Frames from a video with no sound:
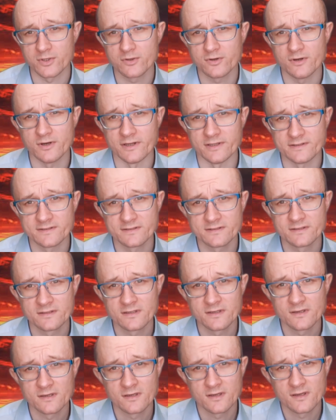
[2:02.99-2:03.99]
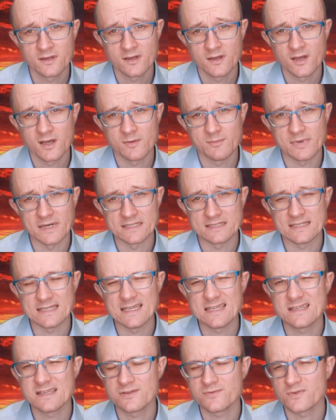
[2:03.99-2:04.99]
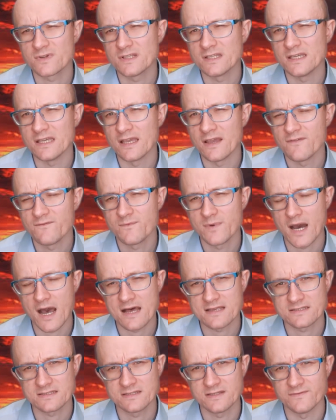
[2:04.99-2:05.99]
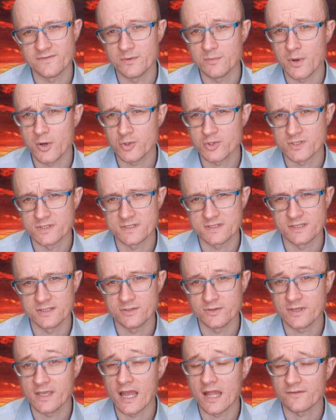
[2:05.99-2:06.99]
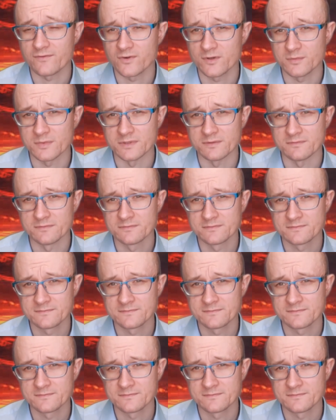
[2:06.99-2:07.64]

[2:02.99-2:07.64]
be good, but is it really positive emotions that you get from it?